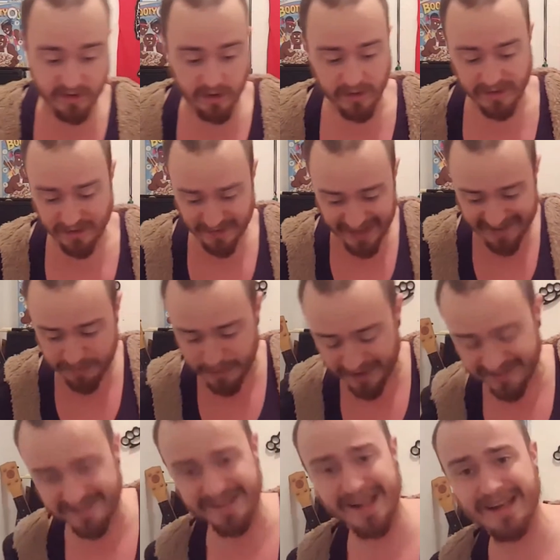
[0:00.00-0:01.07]
good. The last
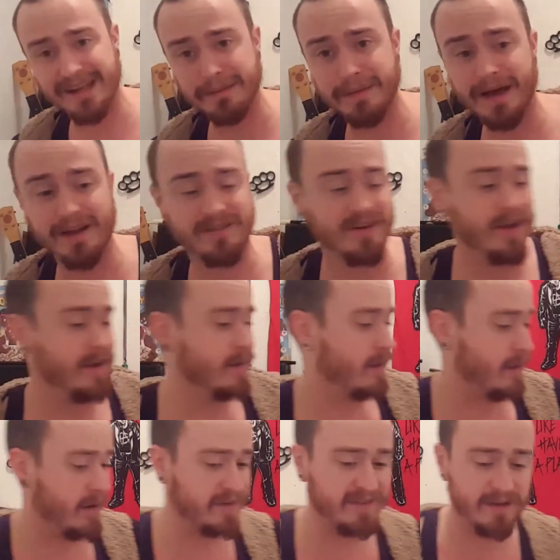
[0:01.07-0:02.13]
man standing match,
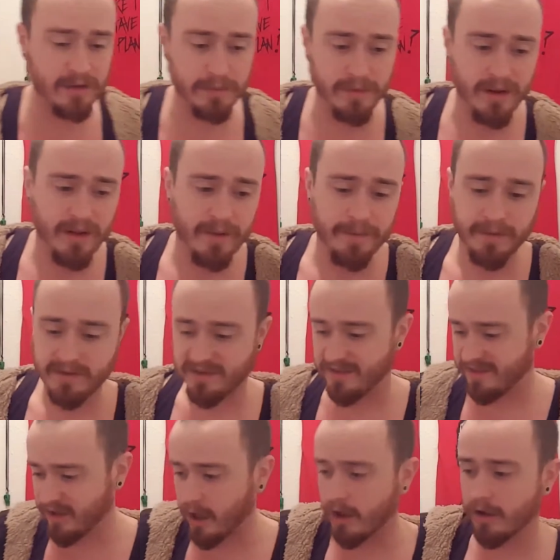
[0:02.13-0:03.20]
awesome.
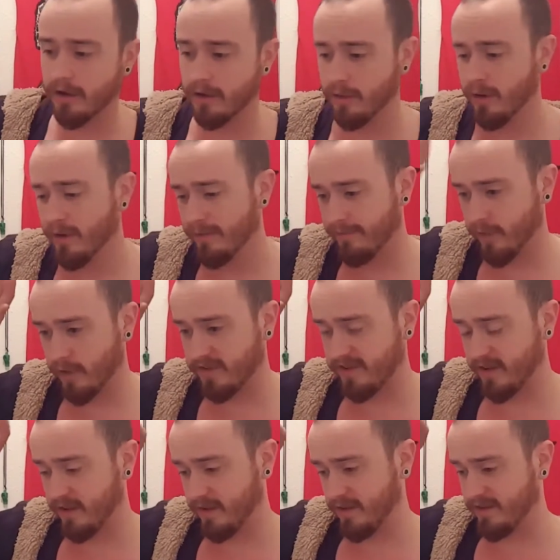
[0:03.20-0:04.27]
Cesaro
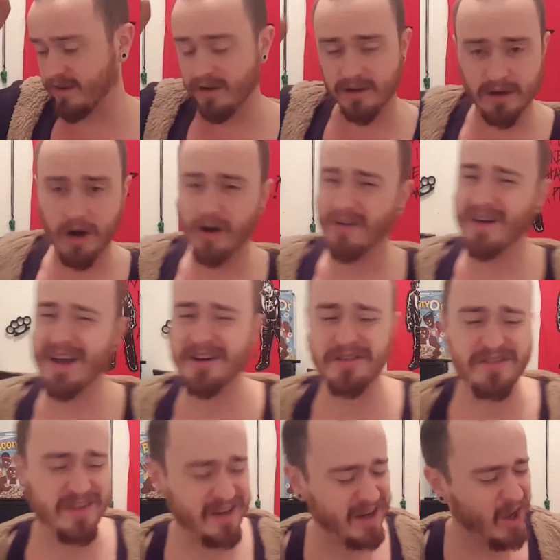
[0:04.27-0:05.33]
versus Carl
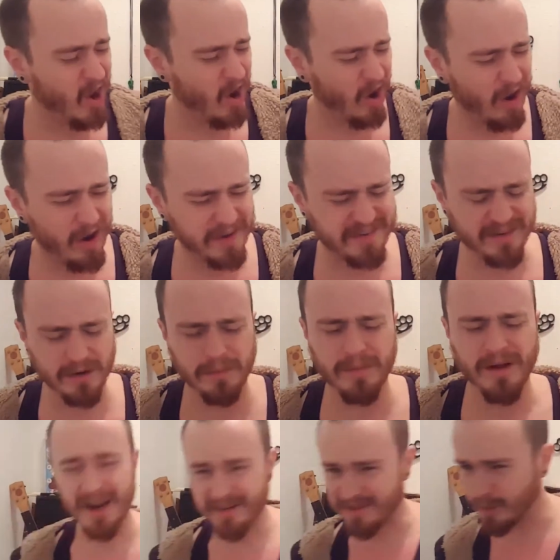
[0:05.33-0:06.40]
Anderson,
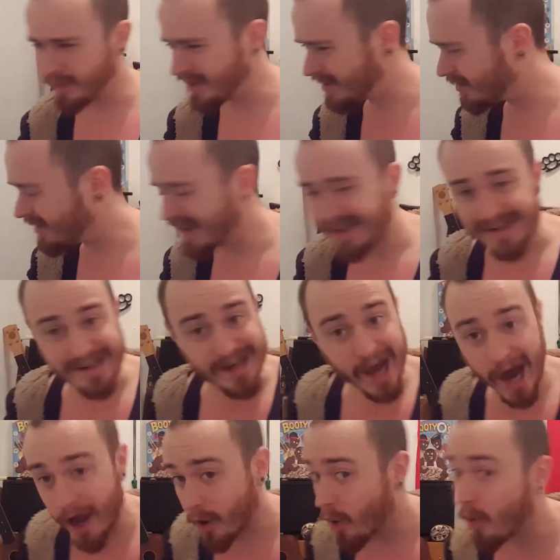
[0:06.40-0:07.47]
awesome. Titus O'Neil,
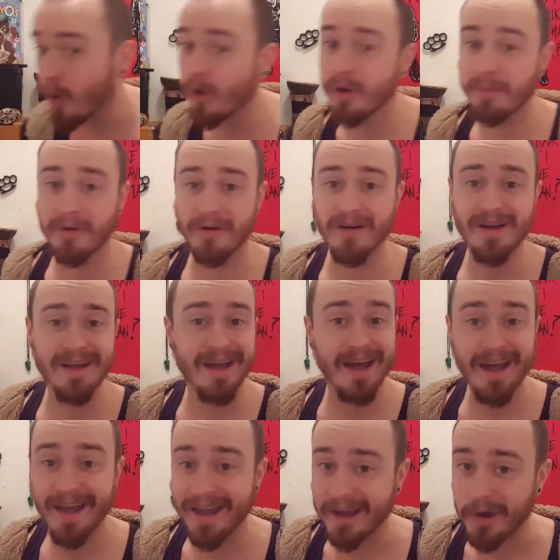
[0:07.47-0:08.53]
not horrible.
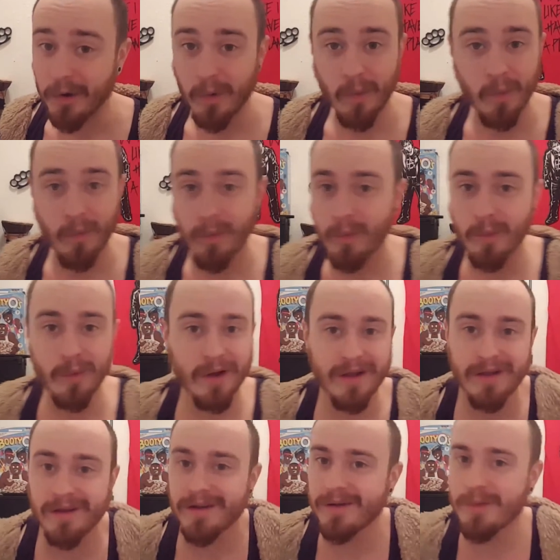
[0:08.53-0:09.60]
Hey,
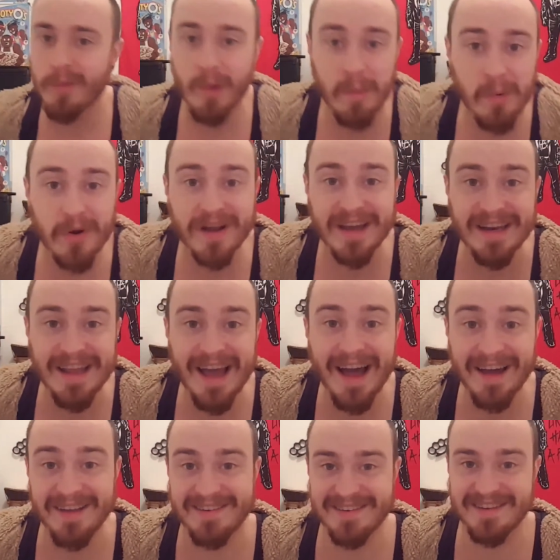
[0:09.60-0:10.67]
what more can you
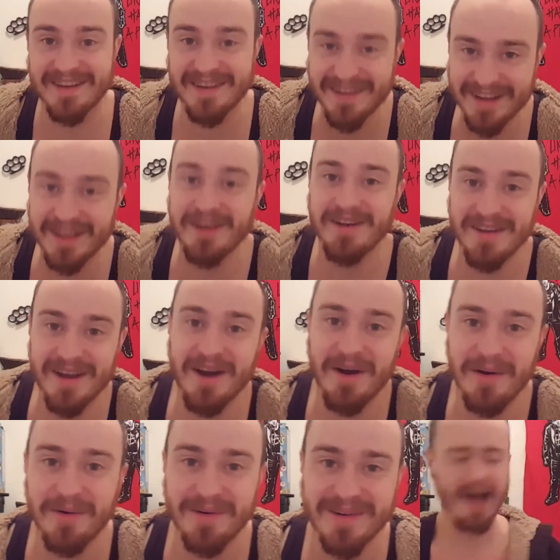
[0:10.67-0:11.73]
ask? You
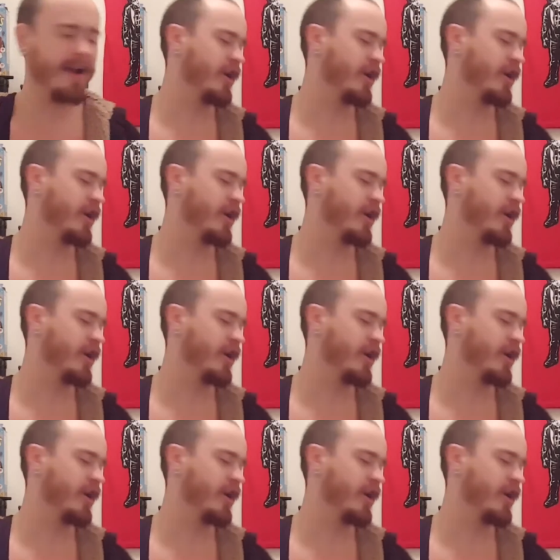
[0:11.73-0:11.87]
know? I